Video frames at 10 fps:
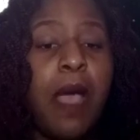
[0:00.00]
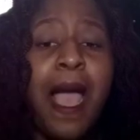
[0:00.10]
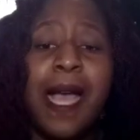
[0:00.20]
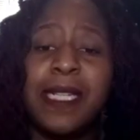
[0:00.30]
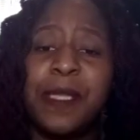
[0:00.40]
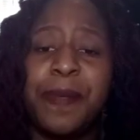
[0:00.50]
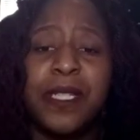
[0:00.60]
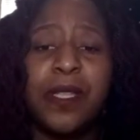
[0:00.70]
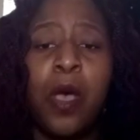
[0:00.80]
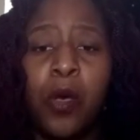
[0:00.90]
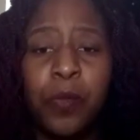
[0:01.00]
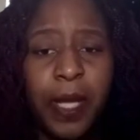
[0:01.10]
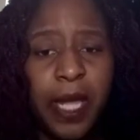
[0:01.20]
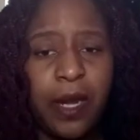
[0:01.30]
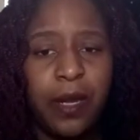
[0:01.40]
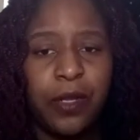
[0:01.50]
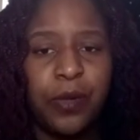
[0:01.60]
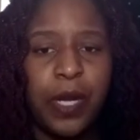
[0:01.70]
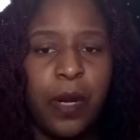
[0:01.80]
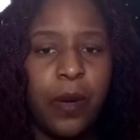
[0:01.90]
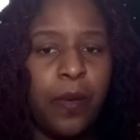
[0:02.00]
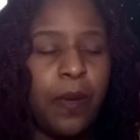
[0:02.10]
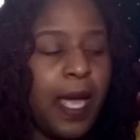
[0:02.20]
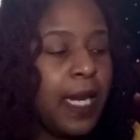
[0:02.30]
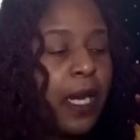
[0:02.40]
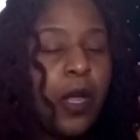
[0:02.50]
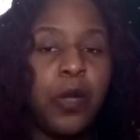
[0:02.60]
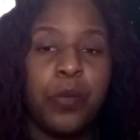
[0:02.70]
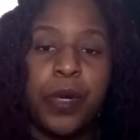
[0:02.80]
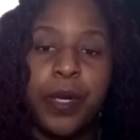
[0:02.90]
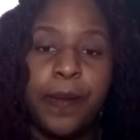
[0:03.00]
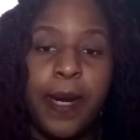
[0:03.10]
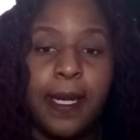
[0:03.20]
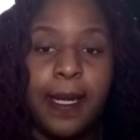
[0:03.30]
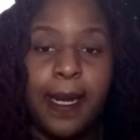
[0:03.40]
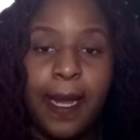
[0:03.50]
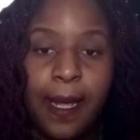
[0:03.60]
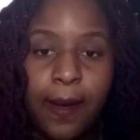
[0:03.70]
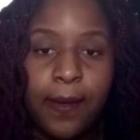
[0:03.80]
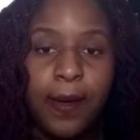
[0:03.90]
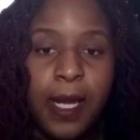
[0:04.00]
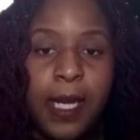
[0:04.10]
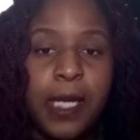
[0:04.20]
hospice, home care. You know, I got a homegirl right now,